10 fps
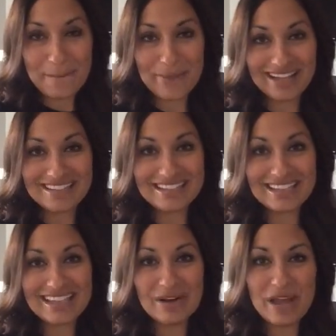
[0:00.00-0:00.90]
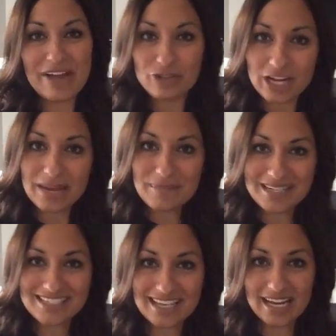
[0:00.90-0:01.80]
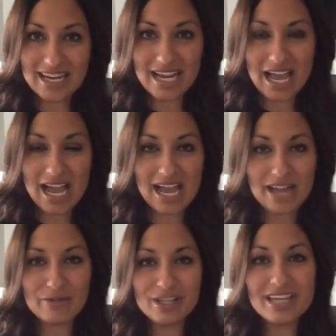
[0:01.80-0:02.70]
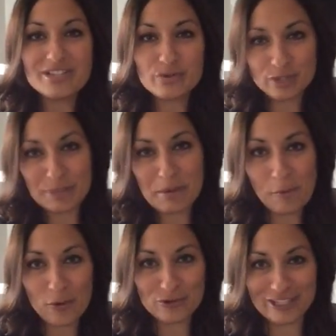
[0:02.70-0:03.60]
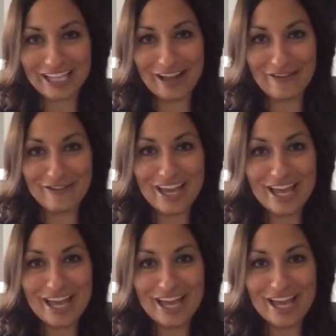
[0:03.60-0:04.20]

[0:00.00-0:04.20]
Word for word: But then after I had my son, I realized there's a little bit more to life.